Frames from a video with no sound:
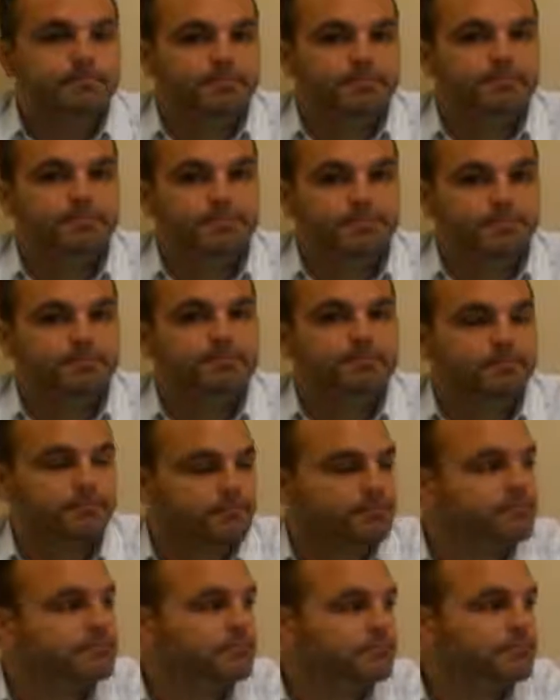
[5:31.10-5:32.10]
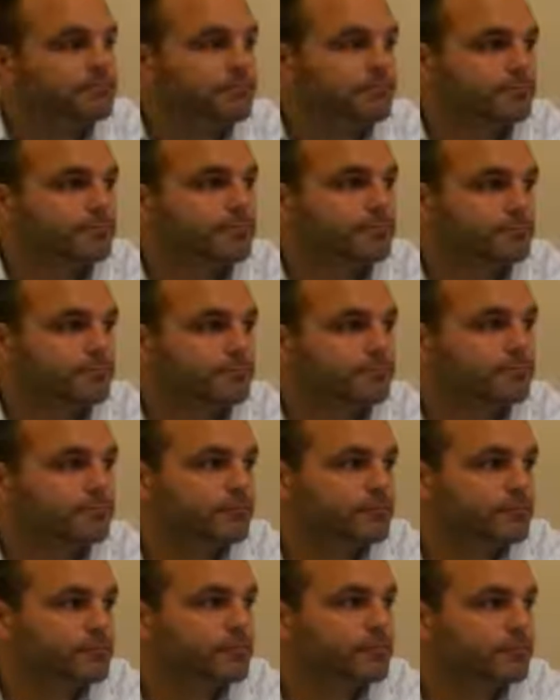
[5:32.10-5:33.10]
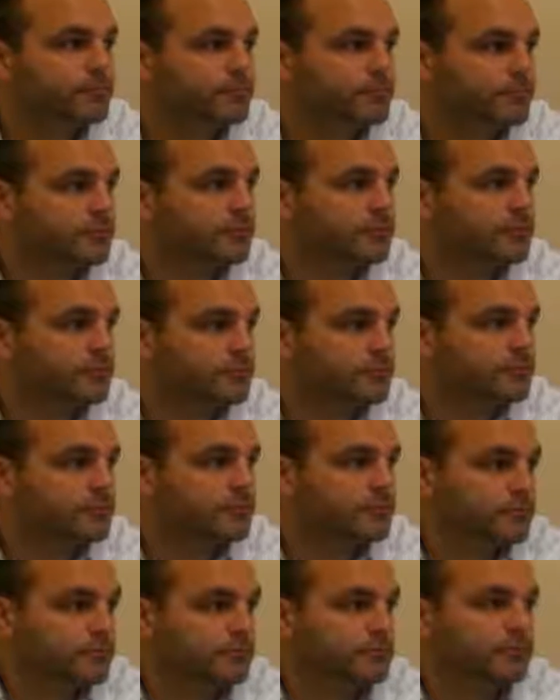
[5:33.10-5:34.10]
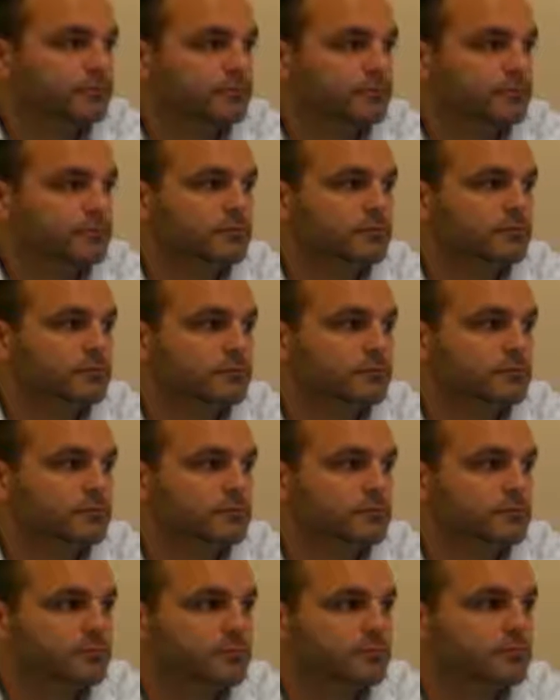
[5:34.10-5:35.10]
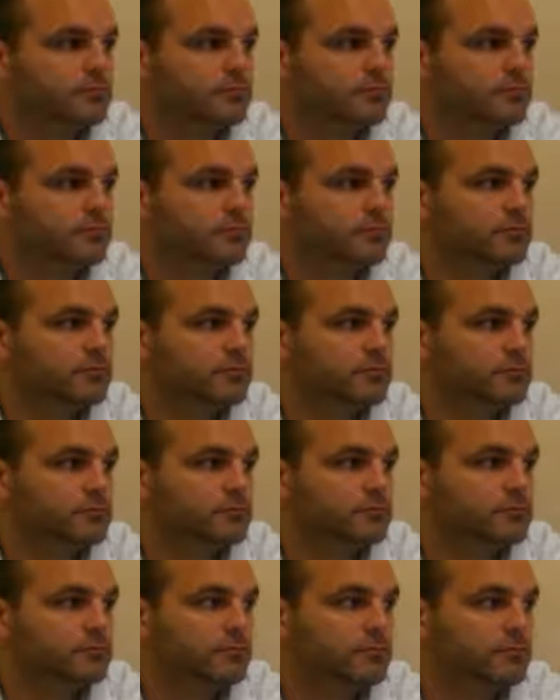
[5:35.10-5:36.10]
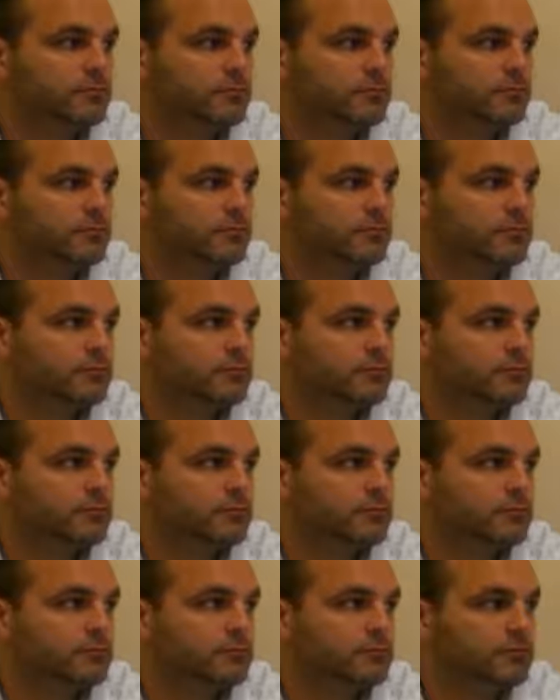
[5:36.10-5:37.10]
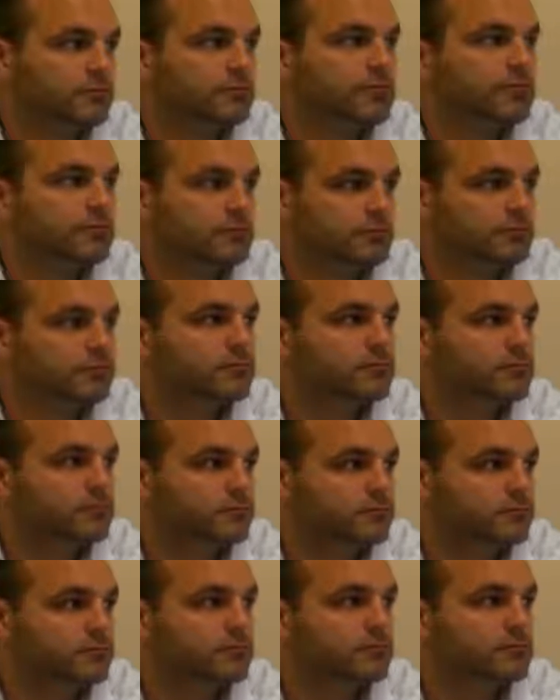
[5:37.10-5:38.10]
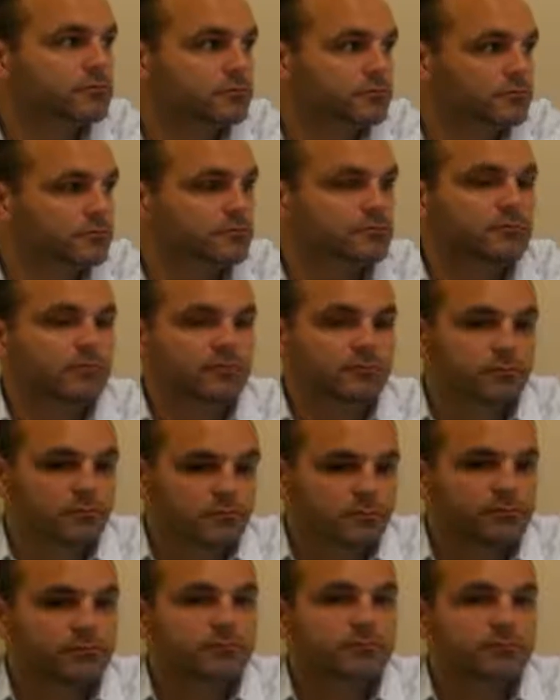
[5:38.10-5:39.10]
(not speaking)